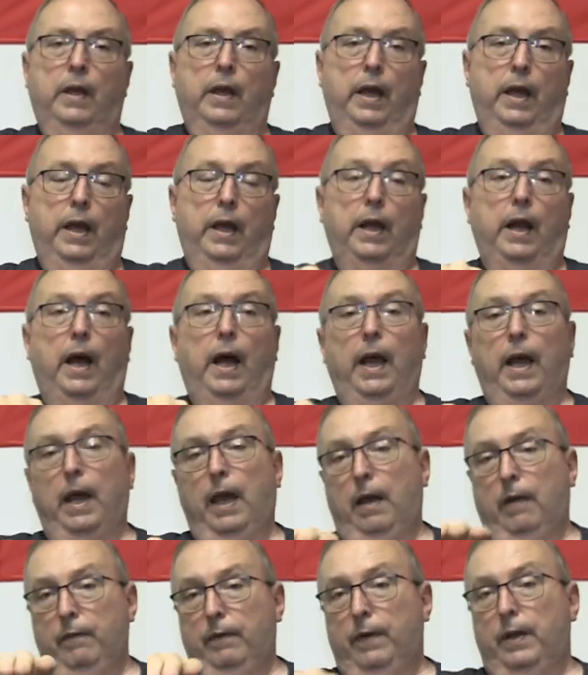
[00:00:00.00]
And I
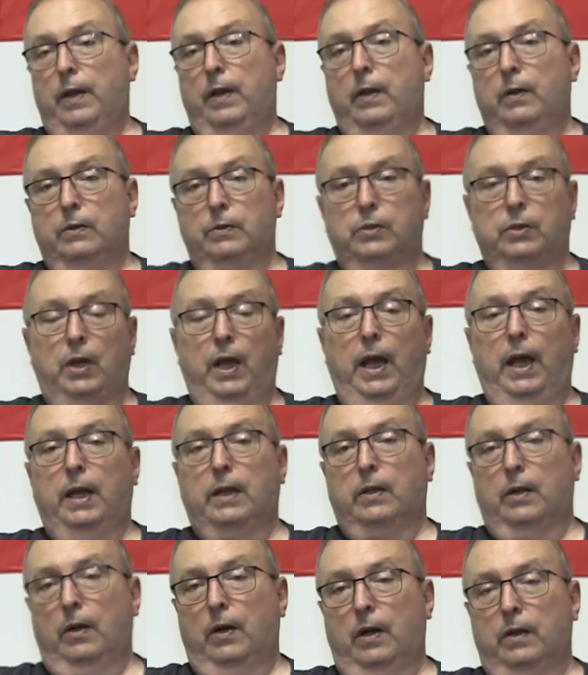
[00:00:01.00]
had videos
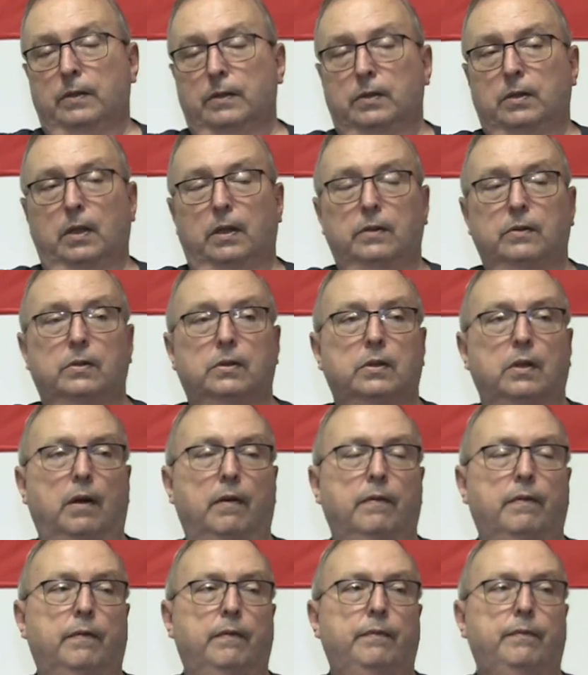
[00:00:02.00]
yanked and all this other stuff.
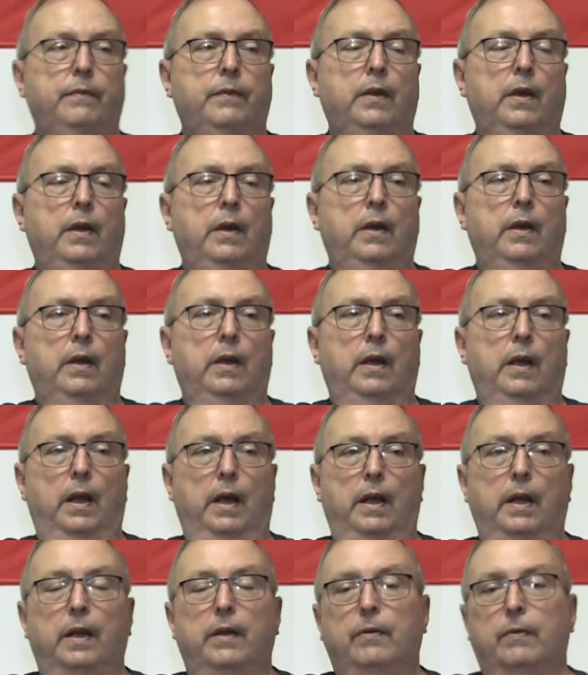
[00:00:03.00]

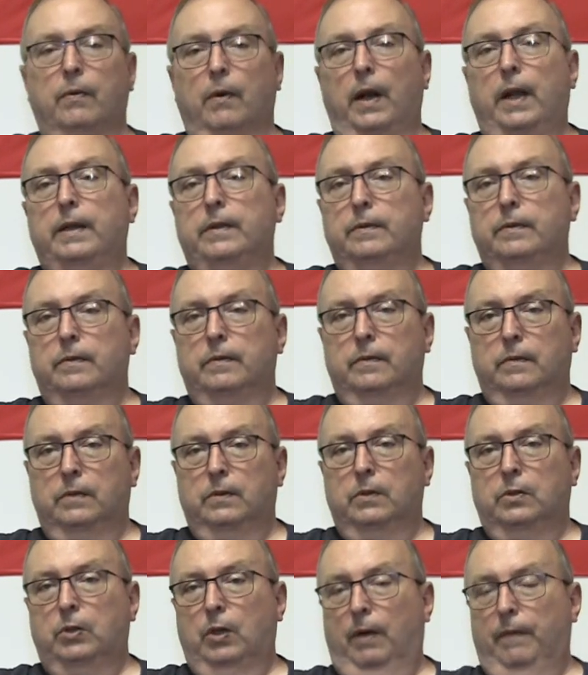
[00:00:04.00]
And they threatened
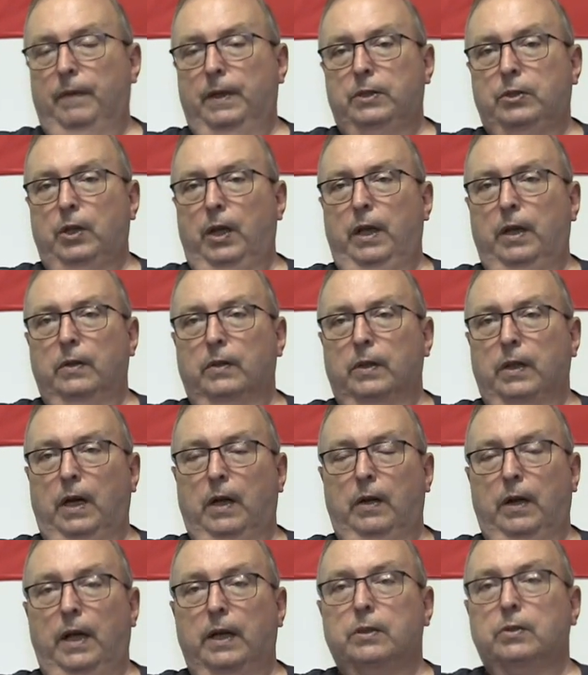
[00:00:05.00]
to shut my channel
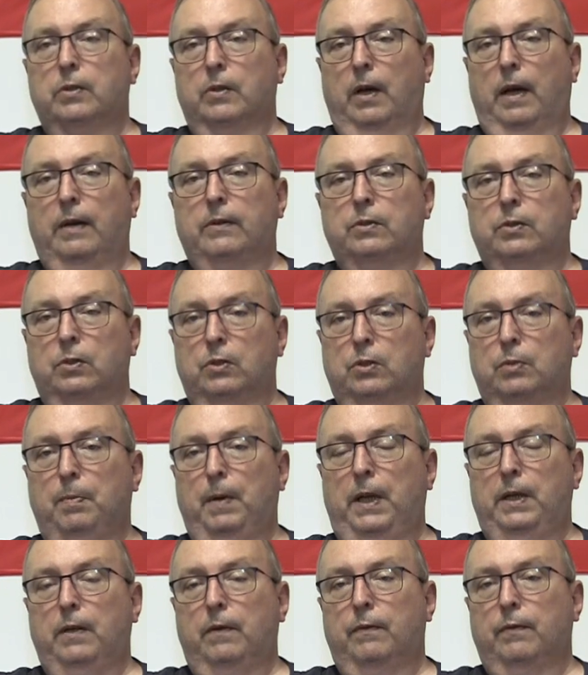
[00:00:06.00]
down. Actually, I was
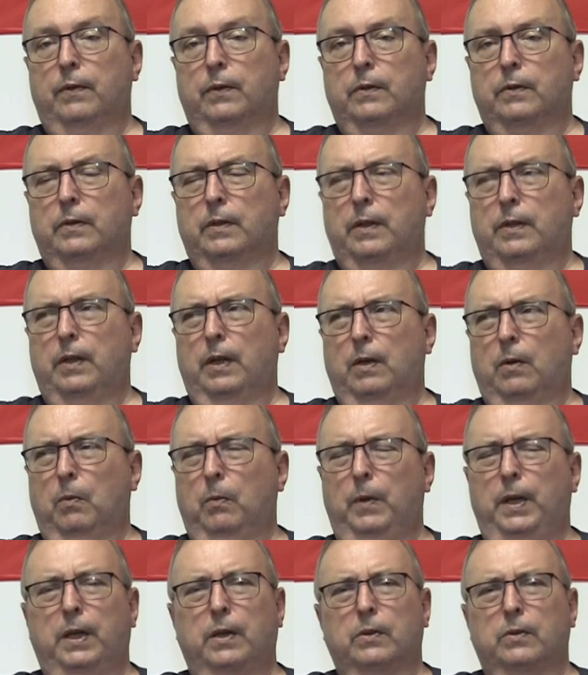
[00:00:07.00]
suspended for, I think, a
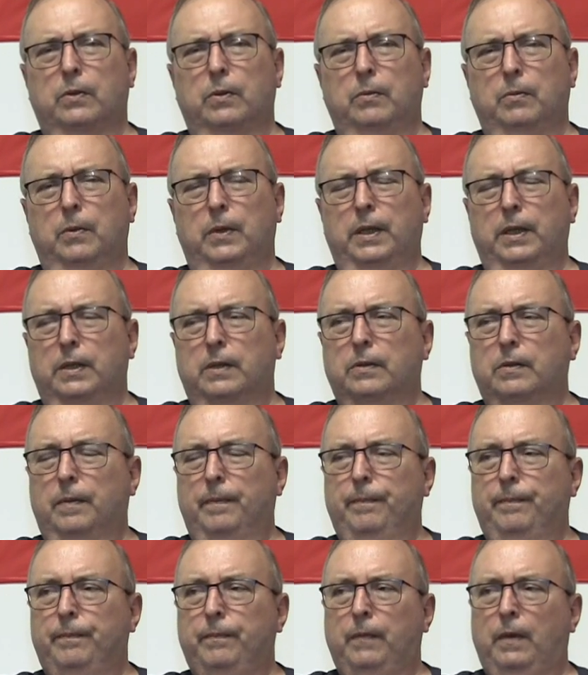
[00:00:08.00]
week or two weeks.
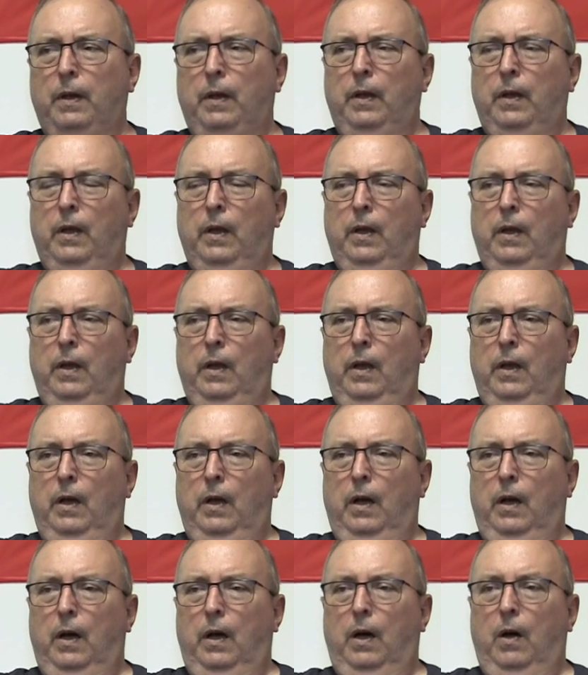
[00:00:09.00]

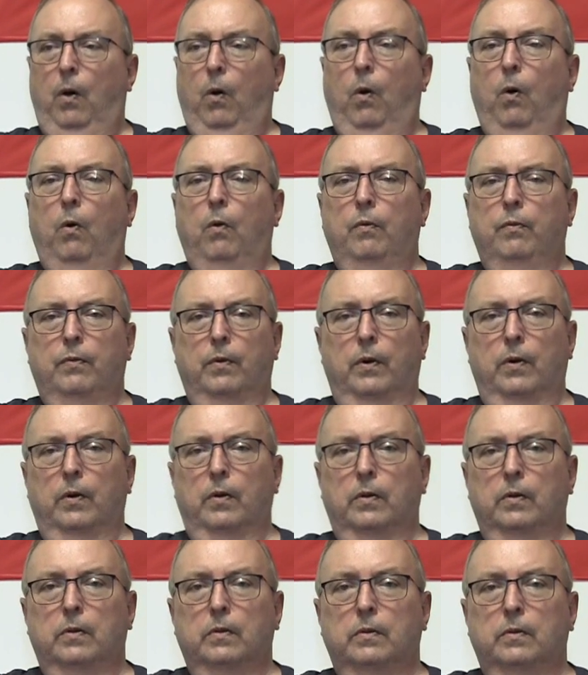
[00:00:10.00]
Uh,
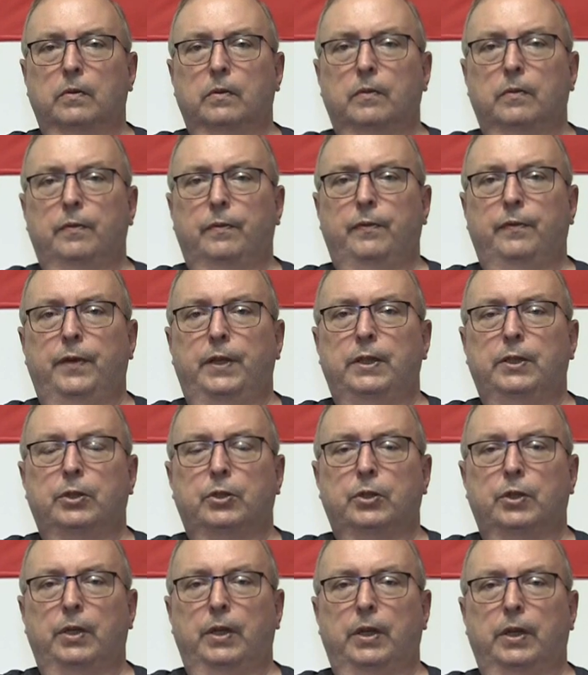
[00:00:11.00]
over
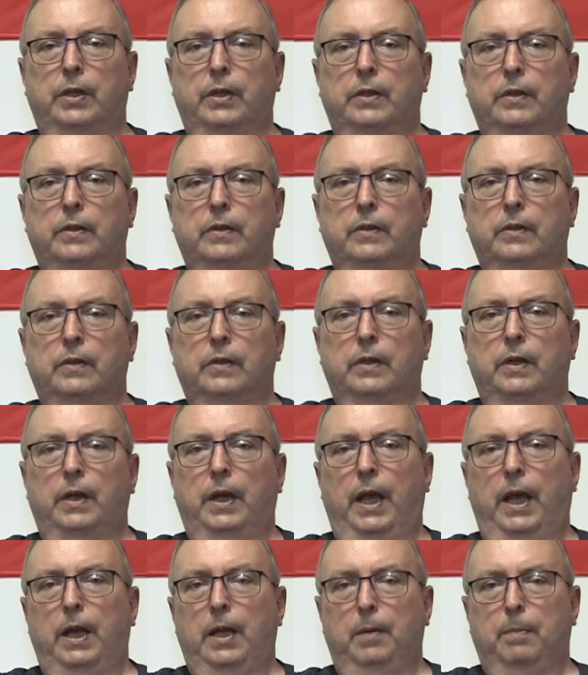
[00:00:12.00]
finishing an
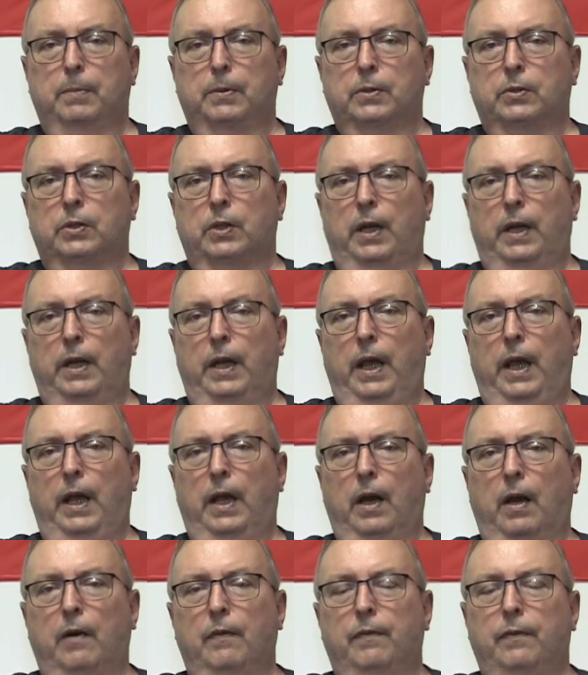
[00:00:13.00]
80%
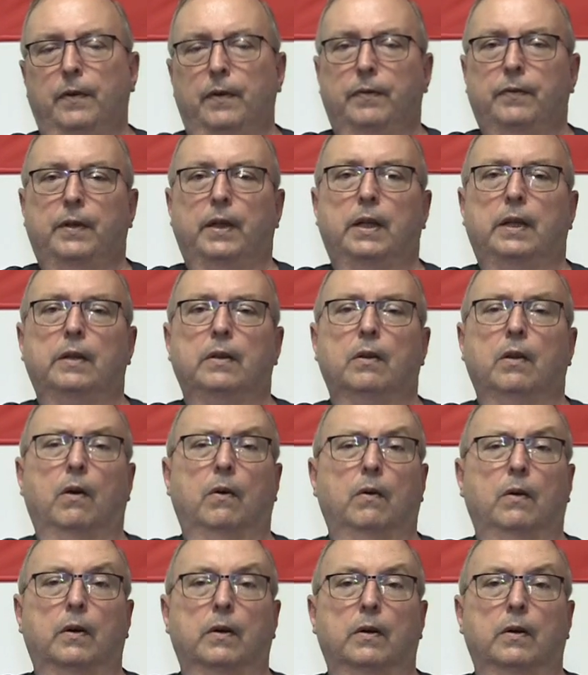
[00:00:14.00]
AR-15 lower.